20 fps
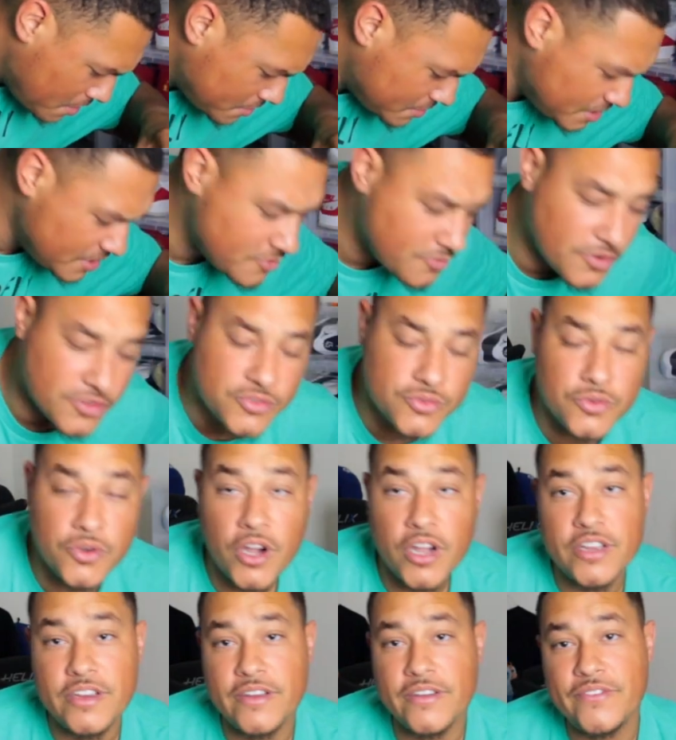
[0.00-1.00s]
These were
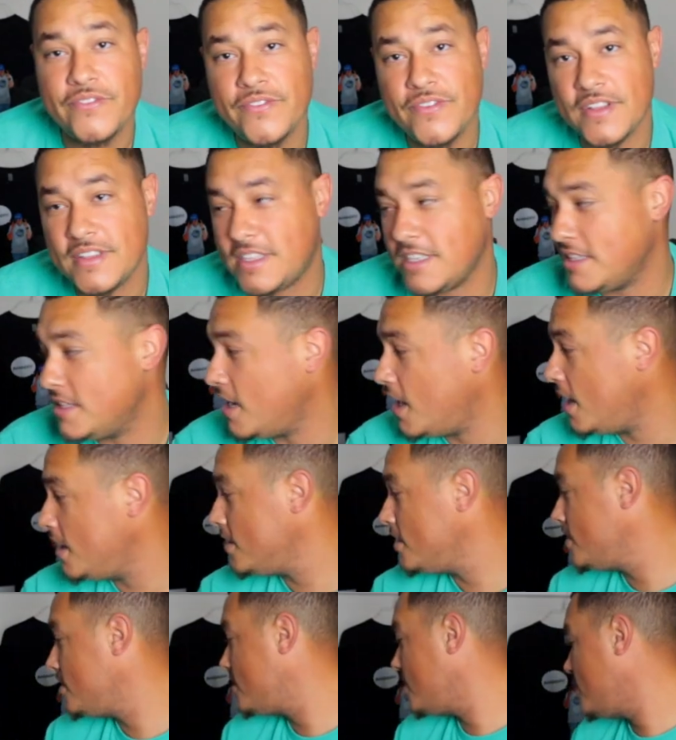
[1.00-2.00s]

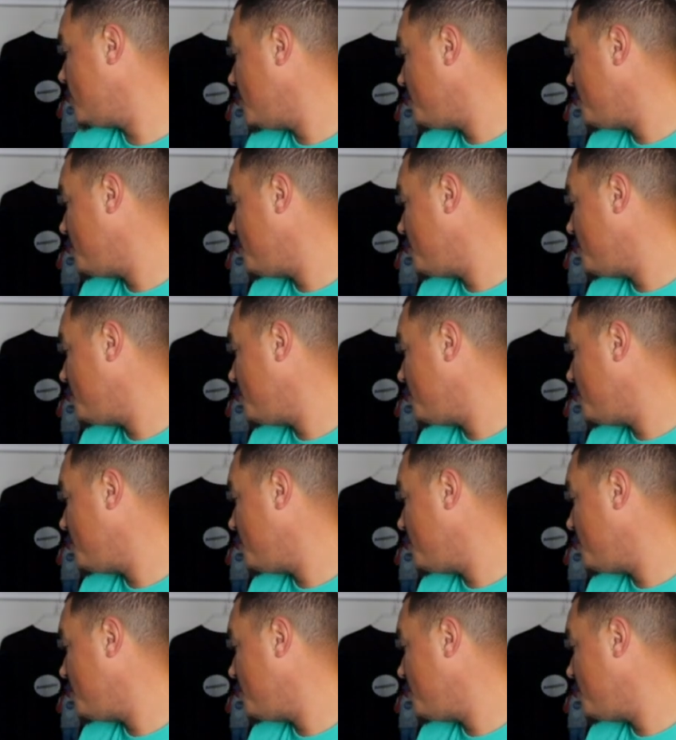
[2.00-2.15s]
$250 in